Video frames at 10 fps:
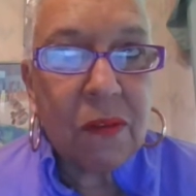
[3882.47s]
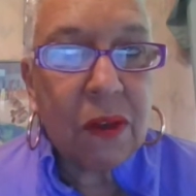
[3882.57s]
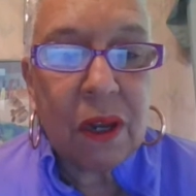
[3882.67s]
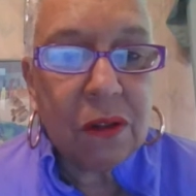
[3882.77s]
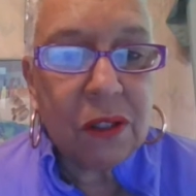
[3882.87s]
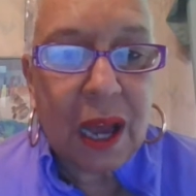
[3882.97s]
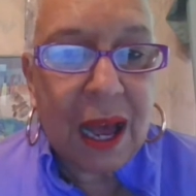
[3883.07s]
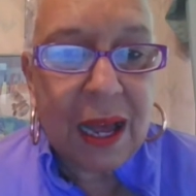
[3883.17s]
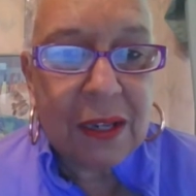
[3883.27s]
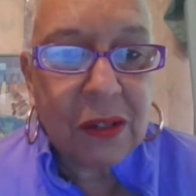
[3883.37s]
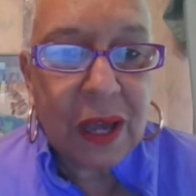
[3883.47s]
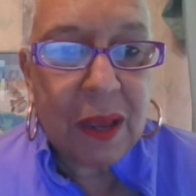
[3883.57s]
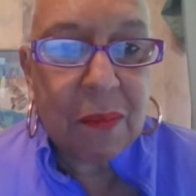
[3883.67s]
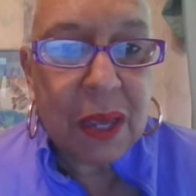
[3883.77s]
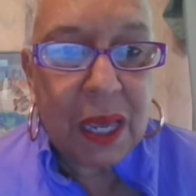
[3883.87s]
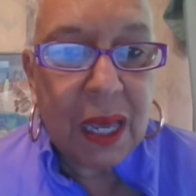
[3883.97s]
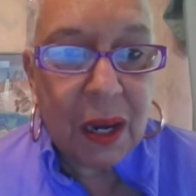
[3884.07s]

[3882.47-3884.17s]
if you close your eyes, you can't be